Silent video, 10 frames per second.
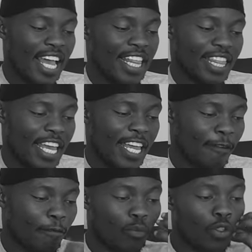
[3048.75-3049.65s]
And
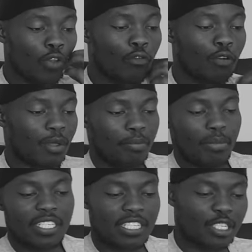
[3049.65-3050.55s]
then from the
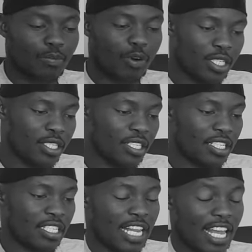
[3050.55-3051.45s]
business
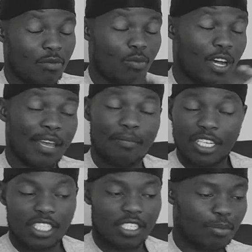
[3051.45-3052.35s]
processes, like what I
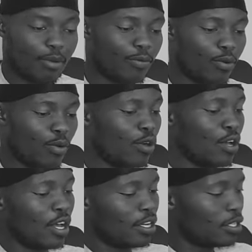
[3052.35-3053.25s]
mentioned before,
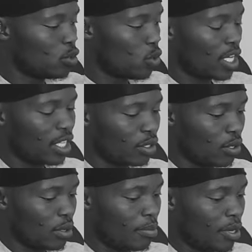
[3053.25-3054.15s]
talking
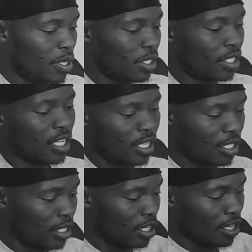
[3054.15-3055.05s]
to the
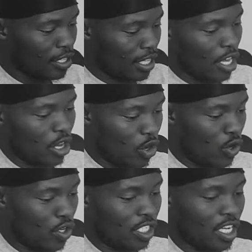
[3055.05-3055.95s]
person, the
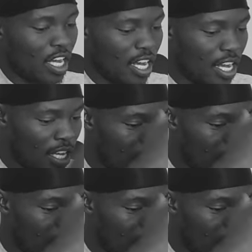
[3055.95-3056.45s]
order,